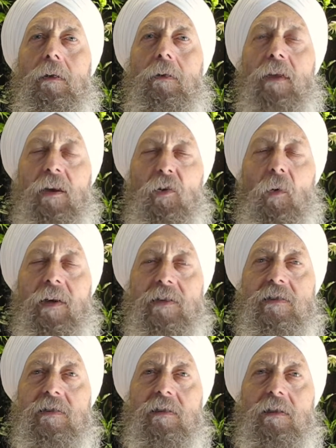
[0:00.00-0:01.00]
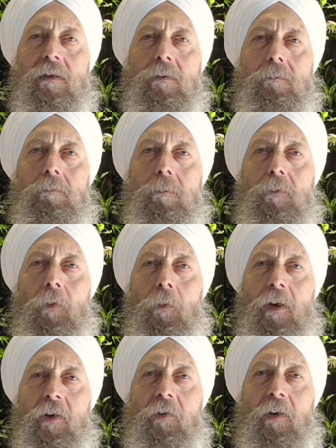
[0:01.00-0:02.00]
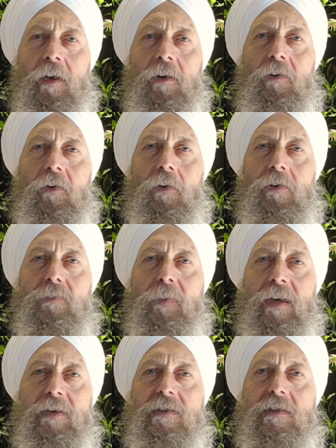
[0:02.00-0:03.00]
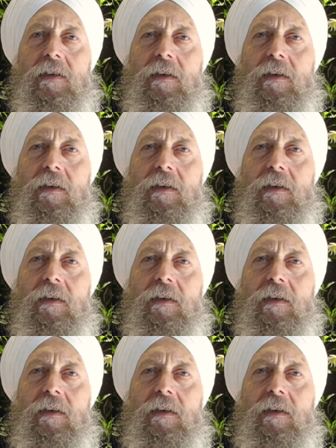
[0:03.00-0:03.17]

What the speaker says: think twice before entering into your space